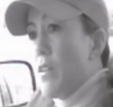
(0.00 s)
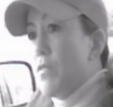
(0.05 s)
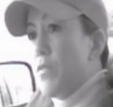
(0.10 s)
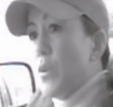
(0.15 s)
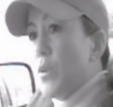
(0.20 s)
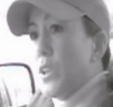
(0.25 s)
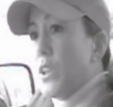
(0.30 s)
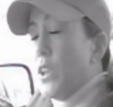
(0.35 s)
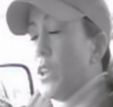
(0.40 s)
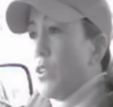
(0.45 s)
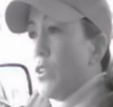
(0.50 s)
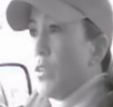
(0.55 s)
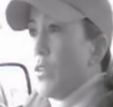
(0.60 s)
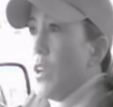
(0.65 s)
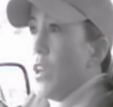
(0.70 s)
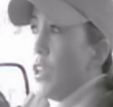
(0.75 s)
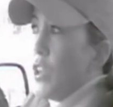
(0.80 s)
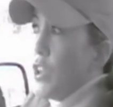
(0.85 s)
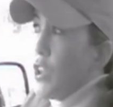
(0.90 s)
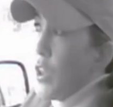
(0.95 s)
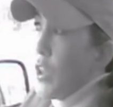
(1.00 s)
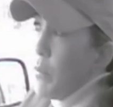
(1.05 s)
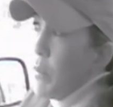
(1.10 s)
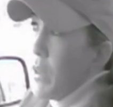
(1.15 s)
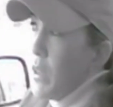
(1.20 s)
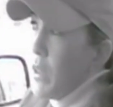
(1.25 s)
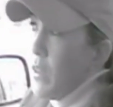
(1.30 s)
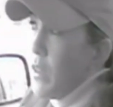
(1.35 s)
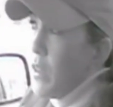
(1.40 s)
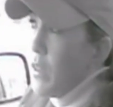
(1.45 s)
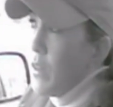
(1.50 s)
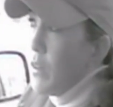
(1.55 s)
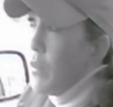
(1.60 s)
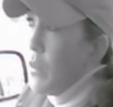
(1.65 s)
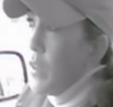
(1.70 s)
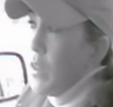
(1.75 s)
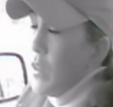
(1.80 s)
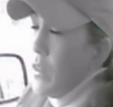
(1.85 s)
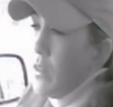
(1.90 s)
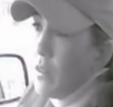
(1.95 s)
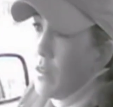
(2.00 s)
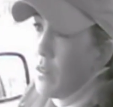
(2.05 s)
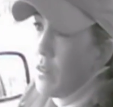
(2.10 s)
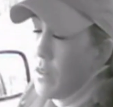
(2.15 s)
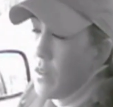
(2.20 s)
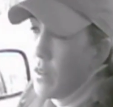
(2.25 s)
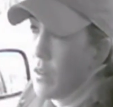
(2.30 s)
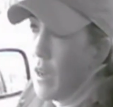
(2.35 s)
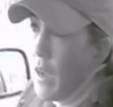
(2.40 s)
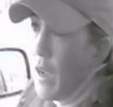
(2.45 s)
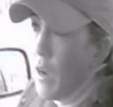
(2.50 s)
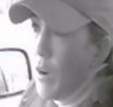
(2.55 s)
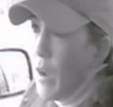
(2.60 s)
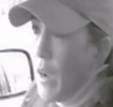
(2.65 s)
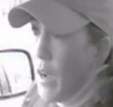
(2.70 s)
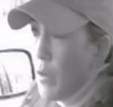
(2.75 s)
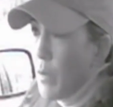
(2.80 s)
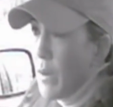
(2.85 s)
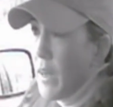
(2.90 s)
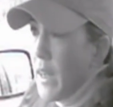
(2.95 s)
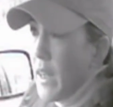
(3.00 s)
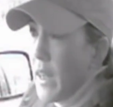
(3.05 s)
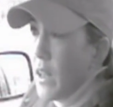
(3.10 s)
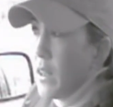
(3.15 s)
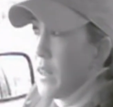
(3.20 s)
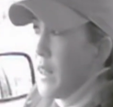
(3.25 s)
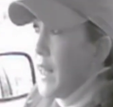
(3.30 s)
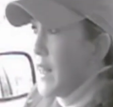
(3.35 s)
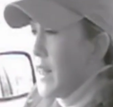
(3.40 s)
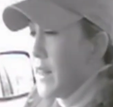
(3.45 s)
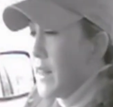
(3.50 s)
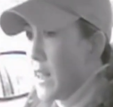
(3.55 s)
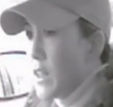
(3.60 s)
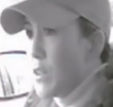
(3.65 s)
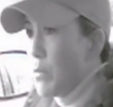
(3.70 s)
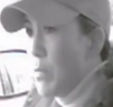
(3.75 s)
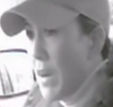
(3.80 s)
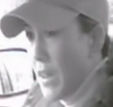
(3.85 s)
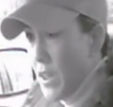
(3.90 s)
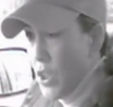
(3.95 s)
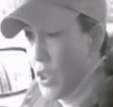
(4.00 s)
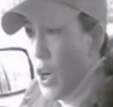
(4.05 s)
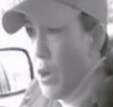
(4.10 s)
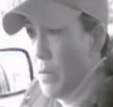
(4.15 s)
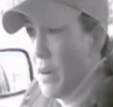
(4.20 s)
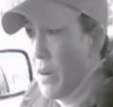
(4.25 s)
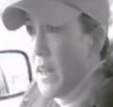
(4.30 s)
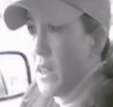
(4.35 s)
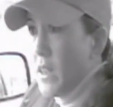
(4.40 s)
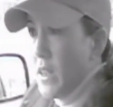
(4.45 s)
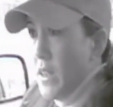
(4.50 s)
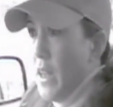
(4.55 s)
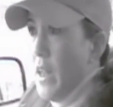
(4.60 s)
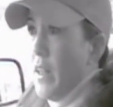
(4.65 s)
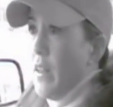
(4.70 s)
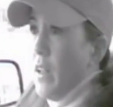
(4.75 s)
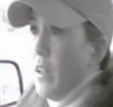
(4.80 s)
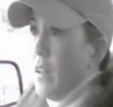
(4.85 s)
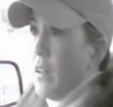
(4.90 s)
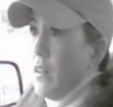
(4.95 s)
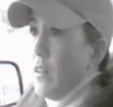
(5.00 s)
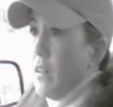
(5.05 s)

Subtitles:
I have 4 children. Should I be, you know... How do I handle it? And that's my job, and I understand that.